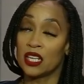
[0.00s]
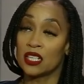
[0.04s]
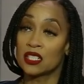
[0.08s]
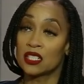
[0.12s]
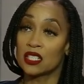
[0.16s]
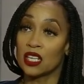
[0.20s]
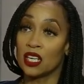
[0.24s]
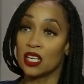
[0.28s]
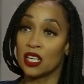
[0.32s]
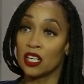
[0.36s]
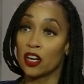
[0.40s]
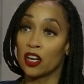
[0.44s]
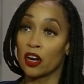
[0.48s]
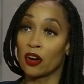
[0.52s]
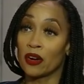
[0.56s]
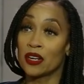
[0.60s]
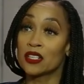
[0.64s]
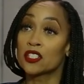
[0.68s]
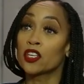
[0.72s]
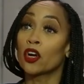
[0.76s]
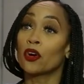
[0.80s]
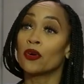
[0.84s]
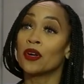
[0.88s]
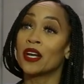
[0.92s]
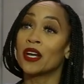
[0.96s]
It's in her.
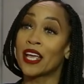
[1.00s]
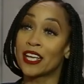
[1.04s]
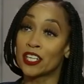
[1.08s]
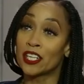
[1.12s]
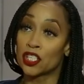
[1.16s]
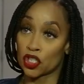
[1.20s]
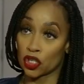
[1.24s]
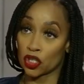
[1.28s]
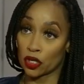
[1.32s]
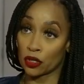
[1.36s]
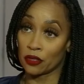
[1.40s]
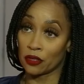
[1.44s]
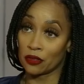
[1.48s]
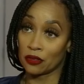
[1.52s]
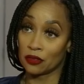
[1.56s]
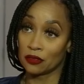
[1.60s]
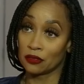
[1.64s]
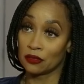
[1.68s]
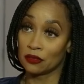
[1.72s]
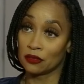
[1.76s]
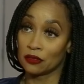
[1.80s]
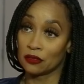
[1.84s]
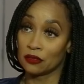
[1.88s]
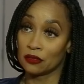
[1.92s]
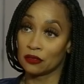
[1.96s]
It's her nature.
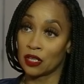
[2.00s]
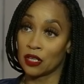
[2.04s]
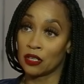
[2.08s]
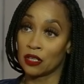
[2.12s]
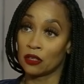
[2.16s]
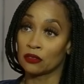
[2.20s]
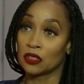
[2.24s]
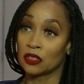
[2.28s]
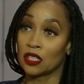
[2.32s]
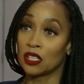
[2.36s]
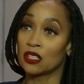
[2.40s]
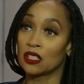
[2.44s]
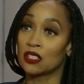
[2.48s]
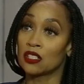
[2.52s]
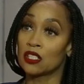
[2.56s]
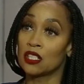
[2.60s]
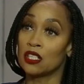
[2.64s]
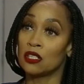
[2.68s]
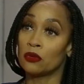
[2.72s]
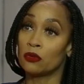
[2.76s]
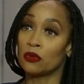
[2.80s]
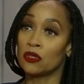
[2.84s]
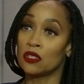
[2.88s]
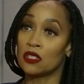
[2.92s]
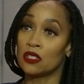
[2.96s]
I don't think
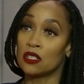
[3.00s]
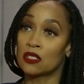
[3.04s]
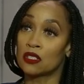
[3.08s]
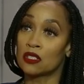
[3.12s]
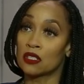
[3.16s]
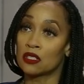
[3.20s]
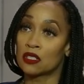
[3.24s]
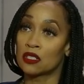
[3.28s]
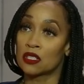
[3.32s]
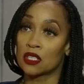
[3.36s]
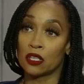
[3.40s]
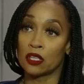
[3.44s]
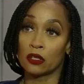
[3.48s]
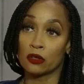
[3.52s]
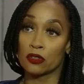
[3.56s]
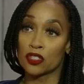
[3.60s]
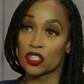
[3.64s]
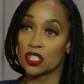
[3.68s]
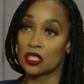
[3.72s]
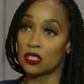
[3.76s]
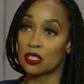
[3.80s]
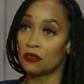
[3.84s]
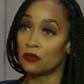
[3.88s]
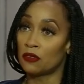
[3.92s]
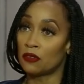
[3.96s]
it's a skill
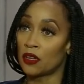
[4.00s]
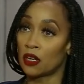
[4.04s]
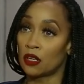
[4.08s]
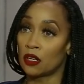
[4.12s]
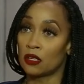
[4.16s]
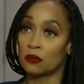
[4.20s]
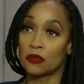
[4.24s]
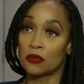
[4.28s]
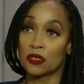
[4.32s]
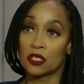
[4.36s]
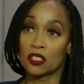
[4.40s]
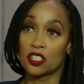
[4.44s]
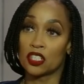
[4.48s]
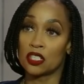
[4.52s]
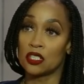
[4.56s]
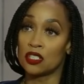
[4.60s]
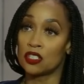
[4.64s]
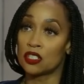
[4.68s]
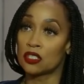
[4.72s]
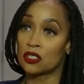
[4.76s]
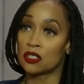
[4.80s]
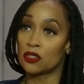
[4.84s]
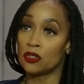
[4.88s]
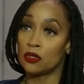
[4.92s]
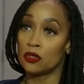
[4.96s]
she developed. She
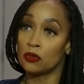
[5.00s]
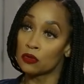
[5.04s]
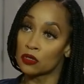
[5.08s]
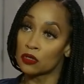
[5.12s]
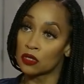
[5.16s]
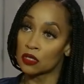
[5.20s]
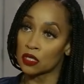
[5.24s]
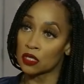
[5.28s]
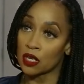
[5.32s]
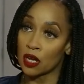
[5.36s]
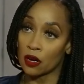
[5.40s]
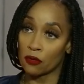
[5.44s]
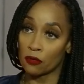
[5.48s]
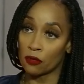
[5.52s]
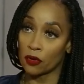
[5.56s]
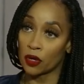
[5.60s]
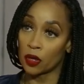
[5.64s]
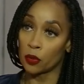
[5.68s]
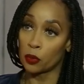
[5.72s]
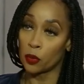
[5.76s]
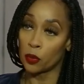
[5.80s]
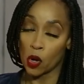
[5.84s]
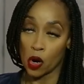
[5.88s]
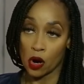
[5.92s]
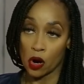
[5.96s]
just uses
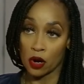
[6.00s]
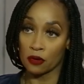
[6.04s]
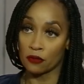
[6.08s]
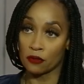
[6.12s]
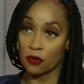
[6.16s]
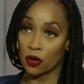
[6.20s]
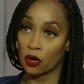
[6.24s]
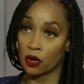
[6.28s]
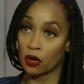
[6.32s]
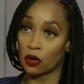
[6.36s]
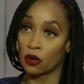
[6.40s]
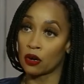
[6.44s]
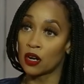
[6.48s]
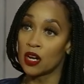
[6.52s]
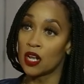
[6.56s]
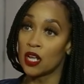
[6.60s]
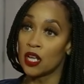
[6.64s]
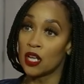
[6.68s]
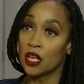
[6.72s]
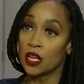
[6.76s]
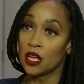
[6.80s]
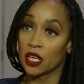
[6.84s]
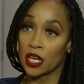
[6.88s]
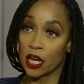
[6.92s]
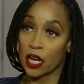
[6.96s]
every part of her
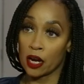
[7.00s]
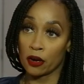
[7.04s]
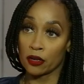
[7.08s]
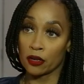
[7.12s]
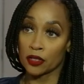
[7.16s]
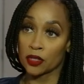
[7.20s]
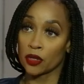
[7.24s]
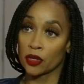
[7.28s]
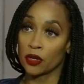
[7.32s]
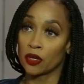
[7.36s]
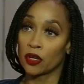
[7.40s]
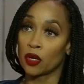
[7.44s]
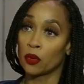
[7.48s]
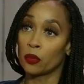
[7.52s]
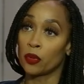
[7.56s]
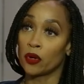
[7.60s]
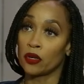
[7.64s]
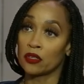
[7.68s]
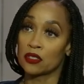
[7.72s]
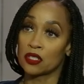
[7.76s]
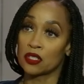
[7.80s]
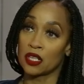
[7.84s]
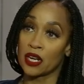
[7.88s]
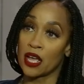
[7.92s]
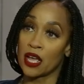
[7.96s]
character and her
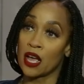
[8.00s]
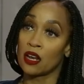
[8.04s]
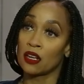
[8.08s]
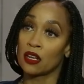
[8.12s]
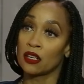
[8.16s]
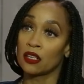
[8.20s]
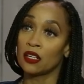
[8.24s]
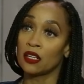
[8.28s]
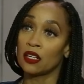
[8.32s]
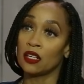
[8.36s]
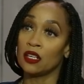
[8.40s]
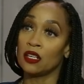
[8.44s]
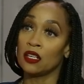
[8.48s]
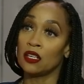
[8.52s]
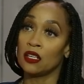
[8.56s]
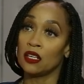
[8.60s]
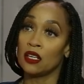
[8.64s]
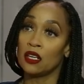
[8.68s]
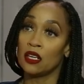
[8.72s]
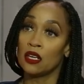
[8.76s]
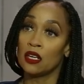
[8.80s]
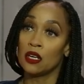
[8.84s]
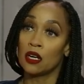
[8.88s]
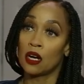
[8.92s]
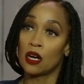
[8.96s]
personality
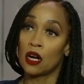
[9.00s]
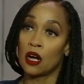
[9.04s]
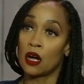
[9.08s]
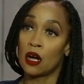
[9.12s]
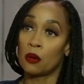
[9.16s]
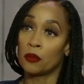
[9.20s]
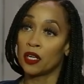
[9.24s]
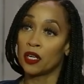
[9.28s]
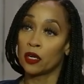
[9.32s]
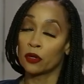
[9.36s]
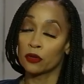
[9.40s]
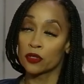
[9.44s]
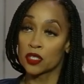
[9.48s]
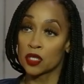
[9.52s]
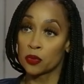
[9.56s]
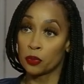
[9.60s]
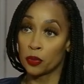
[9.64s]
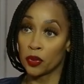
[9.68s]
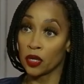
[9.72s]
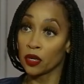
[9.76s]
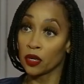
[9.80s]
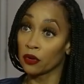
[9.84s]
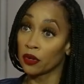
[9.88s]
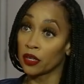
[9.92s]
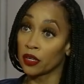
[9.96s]
and her
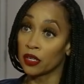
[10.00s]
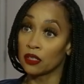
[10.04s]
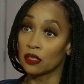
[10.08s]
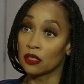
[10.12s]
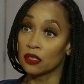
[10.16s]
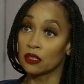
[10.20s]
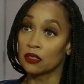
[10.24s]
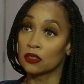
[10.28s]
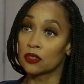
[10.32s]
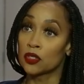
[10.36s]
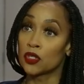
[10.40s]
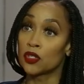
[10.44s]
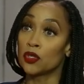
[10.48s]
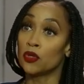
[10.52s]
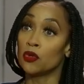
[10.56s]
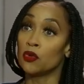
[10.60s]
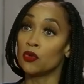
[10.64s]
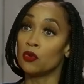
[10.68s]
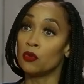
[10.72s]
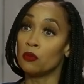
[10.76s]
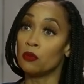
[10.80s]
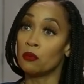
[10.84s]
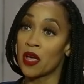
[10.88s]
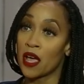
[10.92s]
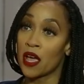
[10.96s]
spirit
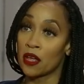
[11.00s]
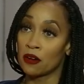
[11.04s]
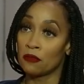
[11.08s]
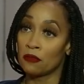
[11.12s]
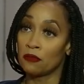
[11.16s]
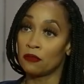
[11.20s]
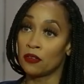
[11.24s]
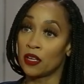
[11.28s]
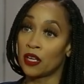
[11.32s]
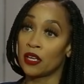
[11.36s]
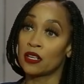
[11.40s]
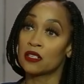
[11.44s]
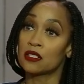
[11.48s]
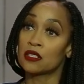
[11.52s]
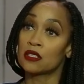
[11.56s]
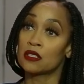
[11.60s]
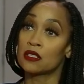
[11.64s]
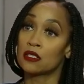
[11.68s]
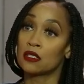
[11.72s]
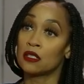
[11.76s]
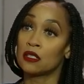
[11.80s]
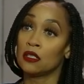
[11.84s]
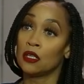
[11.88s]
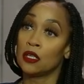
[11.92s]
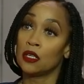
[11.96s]
to
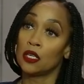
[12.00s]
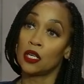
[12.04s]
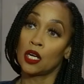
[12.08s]
manifest